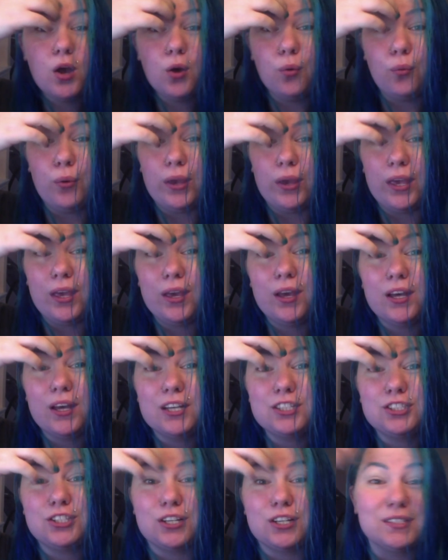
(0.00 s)
we
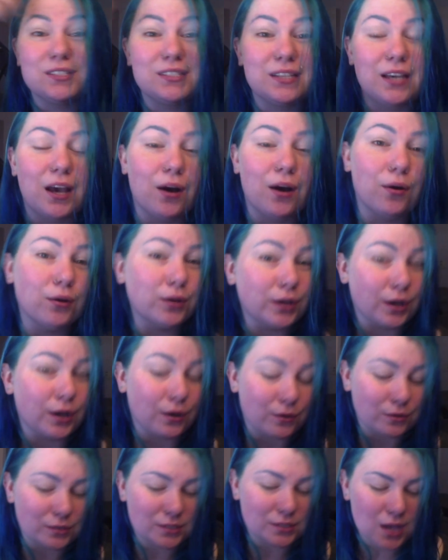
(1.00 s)
shall see how it
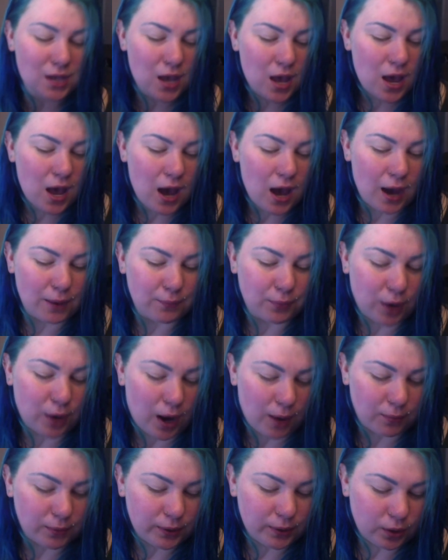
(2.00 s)
goes. I'm
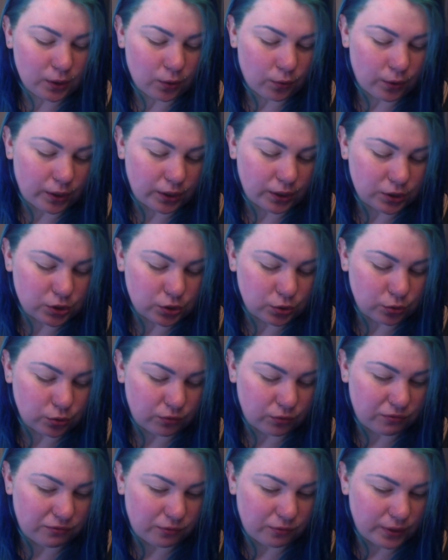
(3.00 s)
probably going
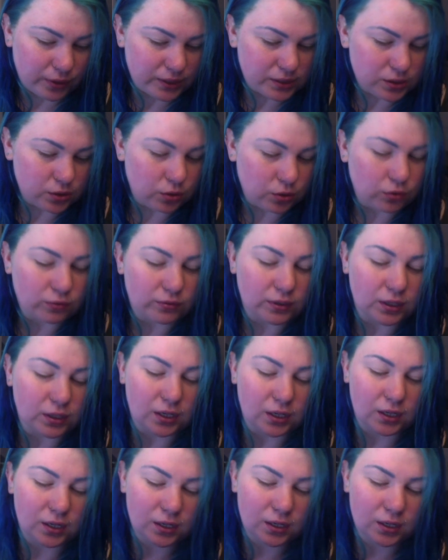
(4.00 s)
to voice over